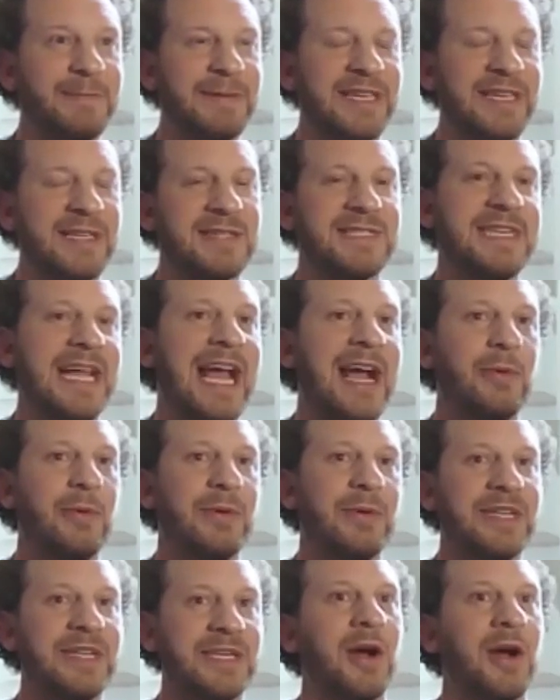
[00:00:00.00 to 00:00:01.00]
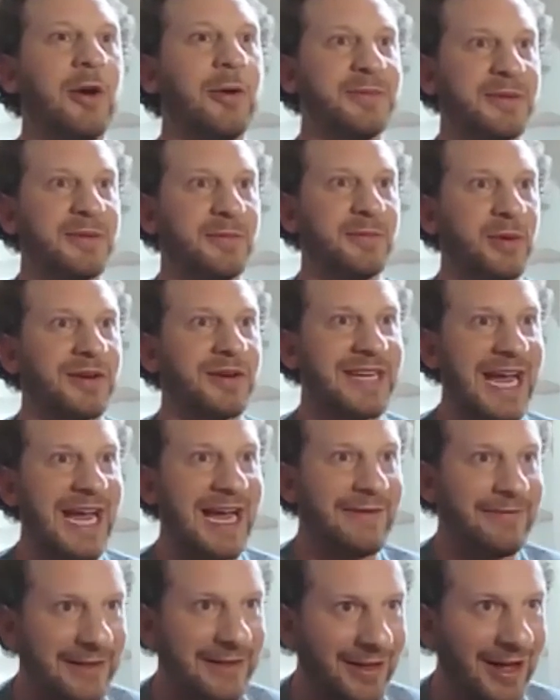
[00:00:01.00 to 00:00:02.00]
because now when you go up to World
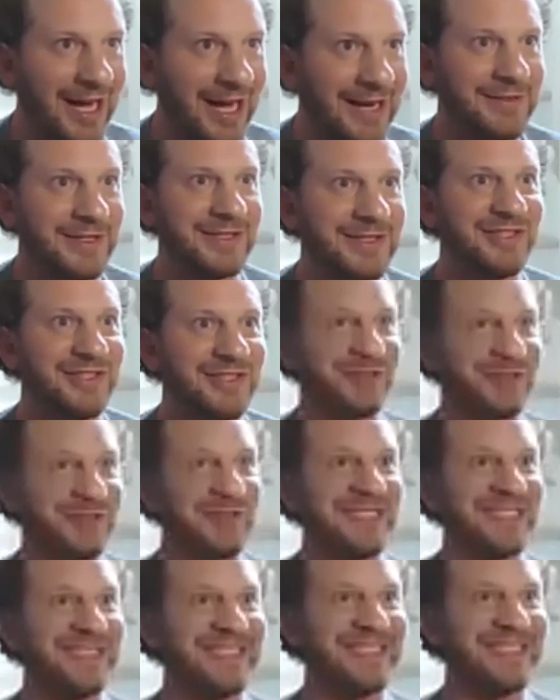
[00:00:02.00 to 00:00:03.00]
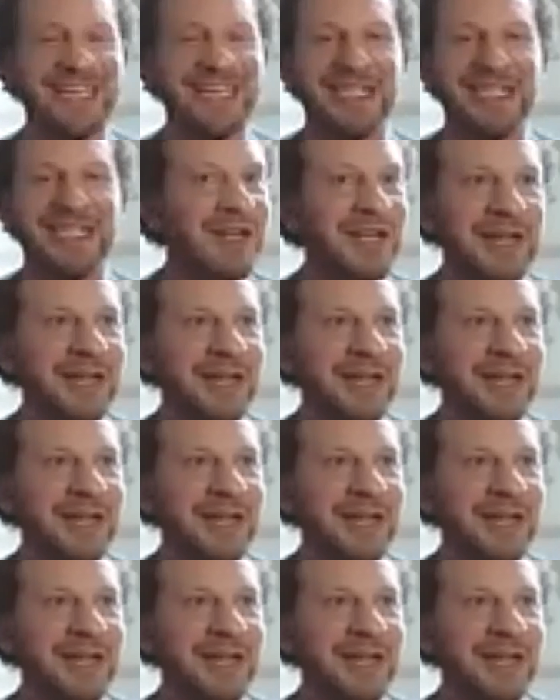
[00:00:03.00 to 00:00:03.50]
Cafe Live to join a stage,